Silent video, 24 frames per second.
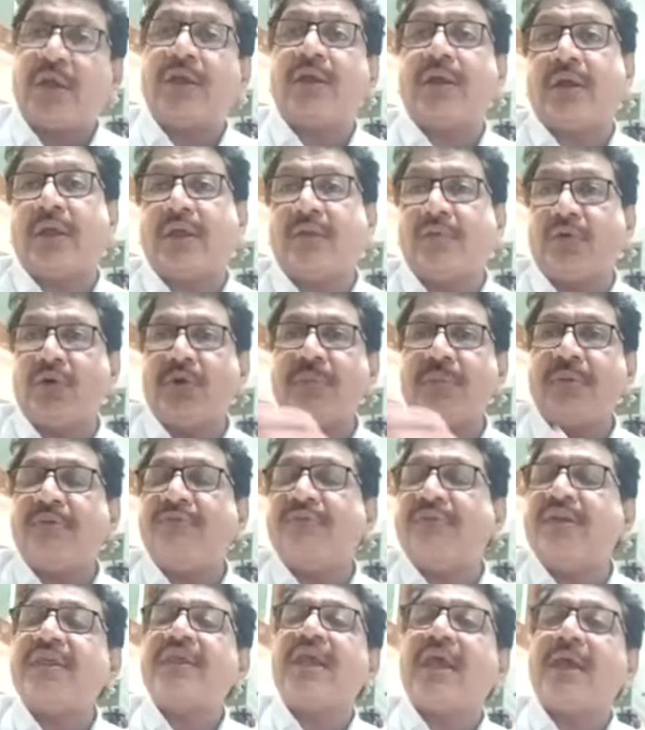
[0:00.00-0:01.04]
I would be
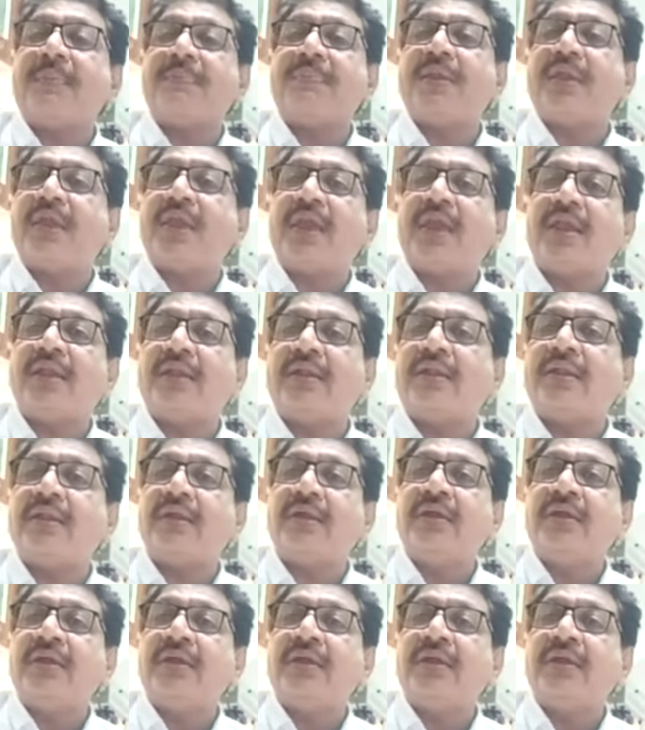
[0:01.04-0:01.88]
very happy and